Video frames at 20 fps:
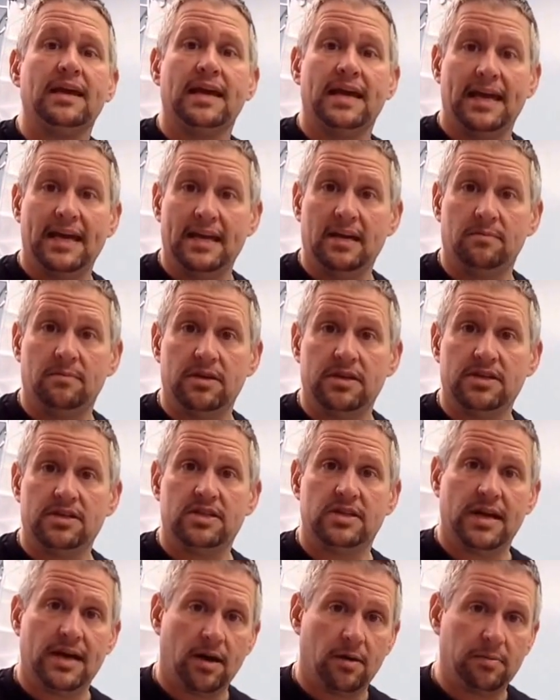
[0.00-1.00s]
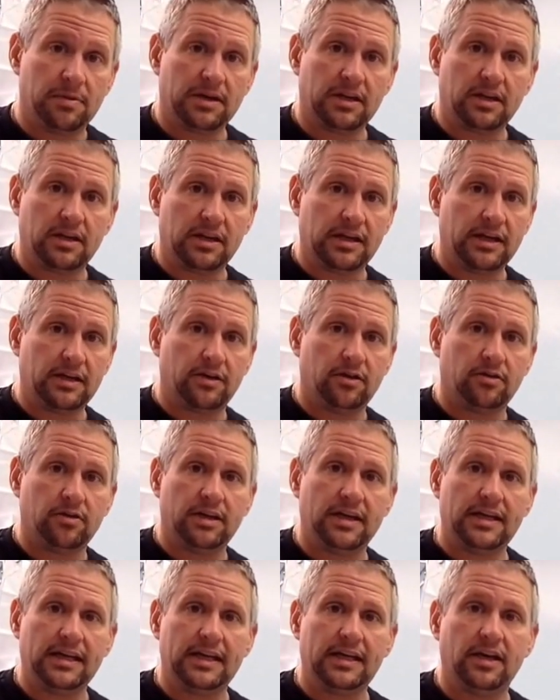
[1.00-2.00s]
enemas to help clear
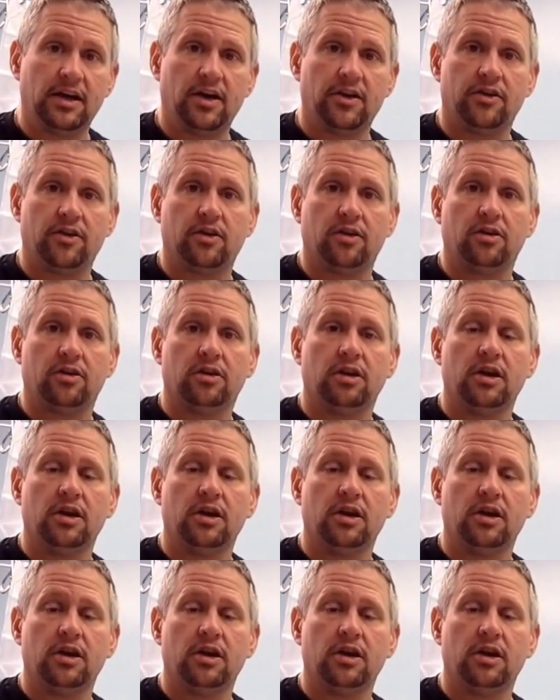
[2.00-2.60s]
any other